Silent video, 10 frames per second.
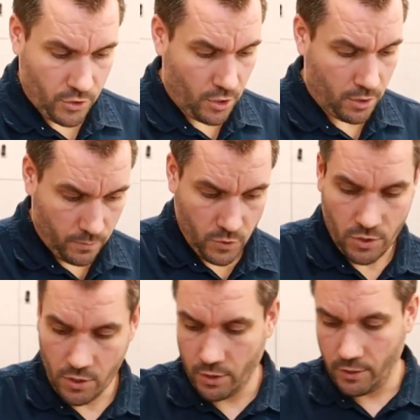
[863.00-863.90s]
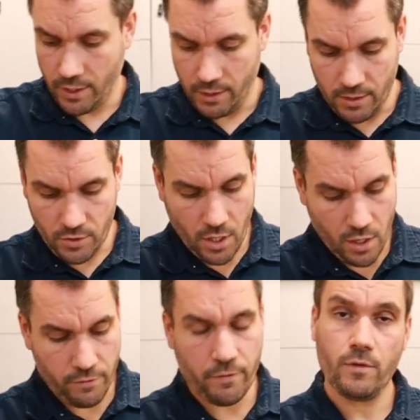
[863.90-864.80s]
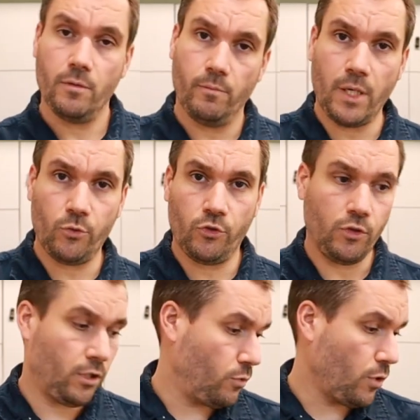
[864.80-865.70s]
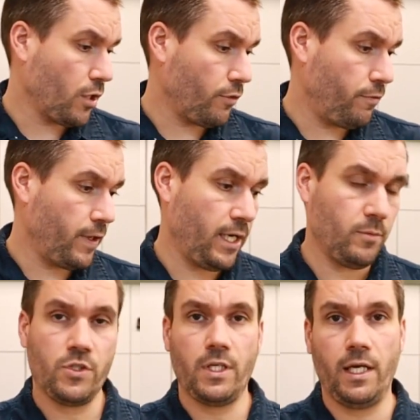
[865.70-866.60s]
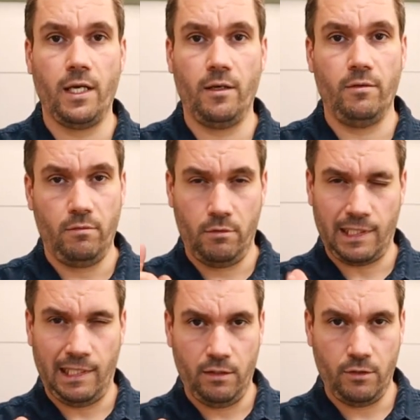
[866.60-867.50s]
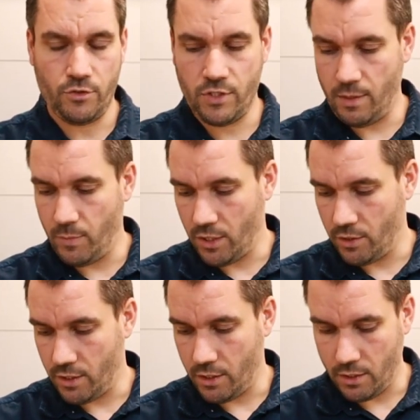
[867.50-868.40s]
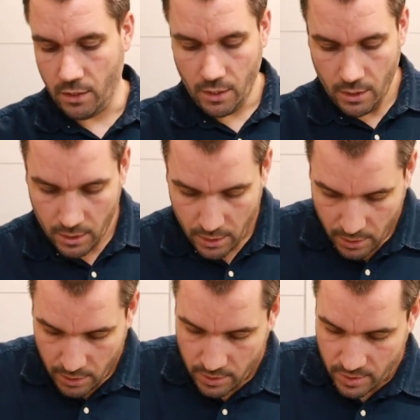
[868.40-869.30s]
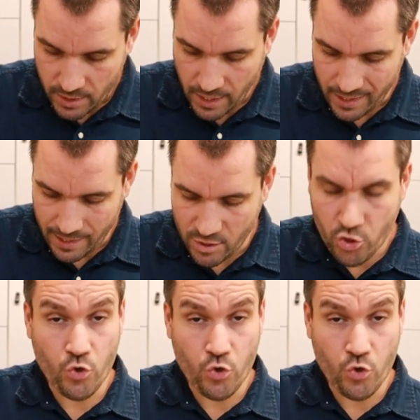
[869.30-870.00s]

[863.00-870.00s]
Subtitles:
So just gonna take these off, mount the rocker frames, and you'll see me on the skating